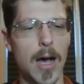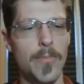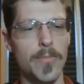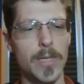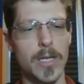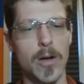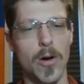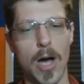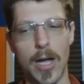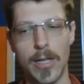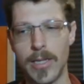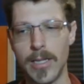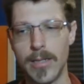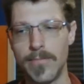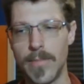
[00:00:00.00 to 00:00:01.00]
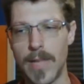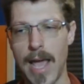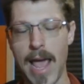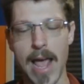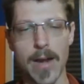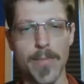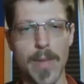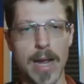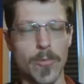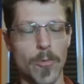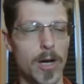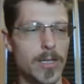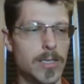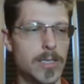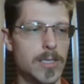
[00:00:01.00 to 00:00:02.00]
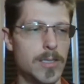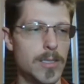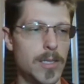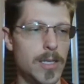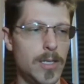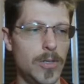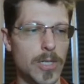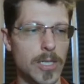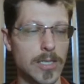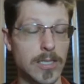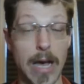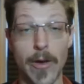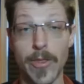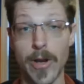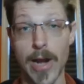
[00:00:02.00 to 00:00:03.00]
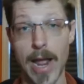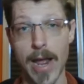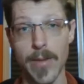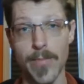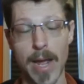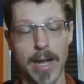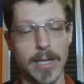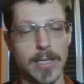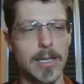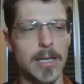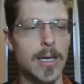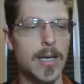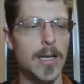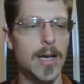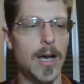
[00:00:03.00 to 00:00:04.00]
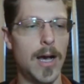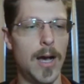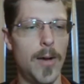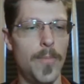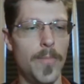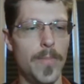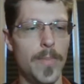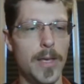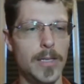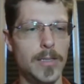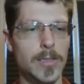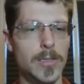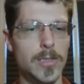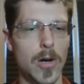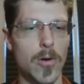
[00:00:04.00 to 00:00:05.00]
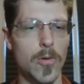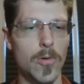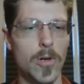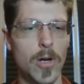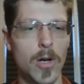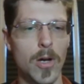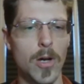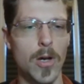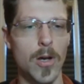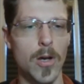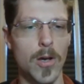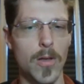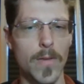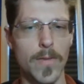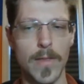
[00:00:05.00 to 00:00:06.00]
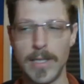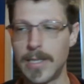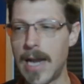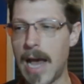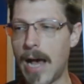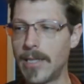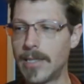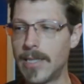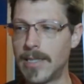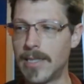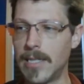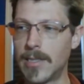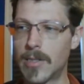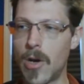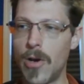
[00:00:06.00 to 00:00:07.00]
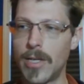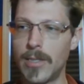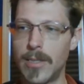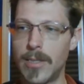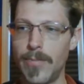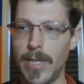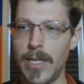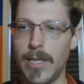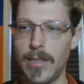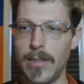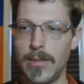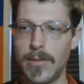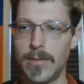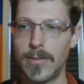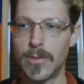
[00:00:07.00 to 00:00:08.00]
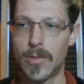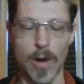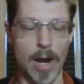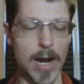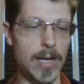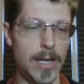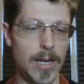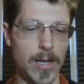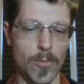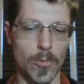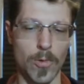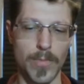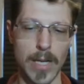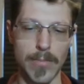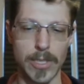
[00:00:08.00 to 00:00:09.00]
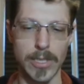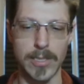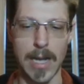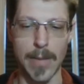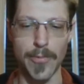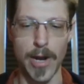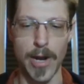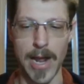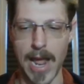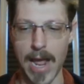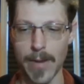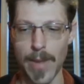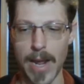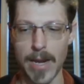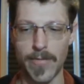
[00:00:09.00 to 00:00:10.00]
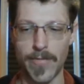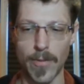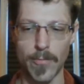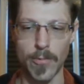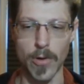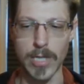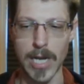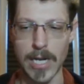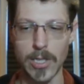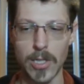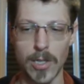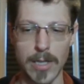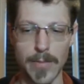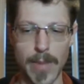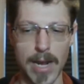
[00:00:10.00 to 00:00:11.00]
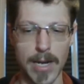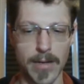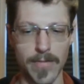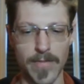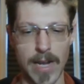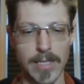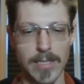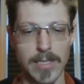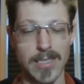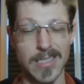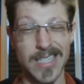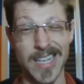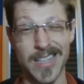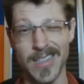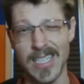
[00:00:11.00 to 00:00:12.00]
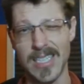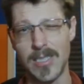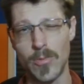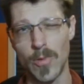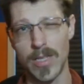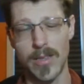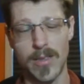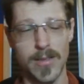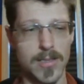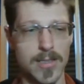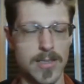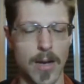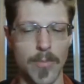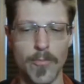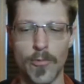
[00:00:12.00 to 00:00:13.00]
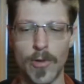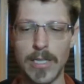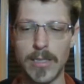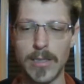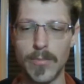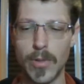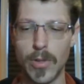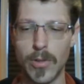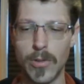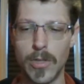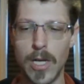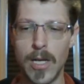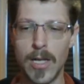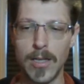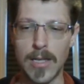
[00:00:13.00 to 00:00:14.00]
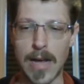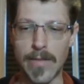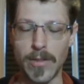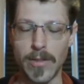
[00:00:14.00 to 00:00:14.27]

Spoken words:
You know, on the handmade ones, you can tell they're handmade. And so this analysis is going to be great. It will be able to separate handmade from rotationally made vases, at least with some reasonable level